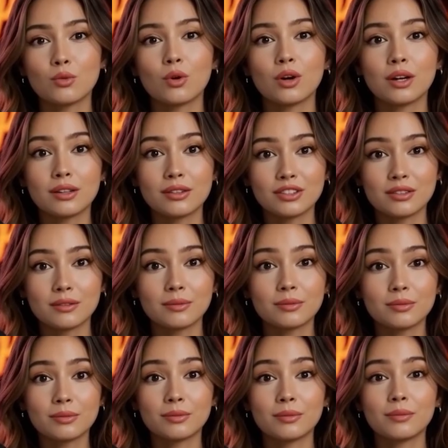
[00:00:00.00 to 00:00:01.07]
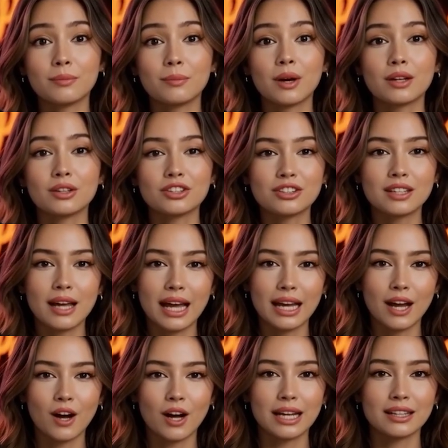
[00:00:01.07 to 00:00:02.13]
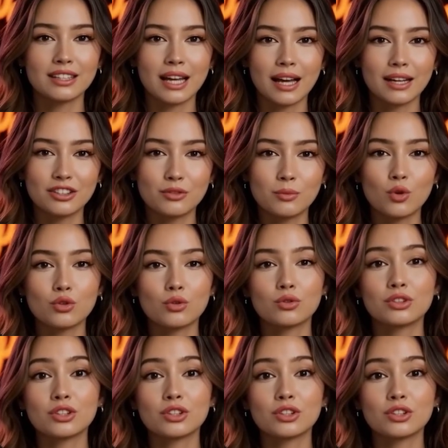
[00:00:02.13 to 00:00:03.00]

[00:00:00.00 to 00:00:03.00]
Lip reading: words. Most AI text models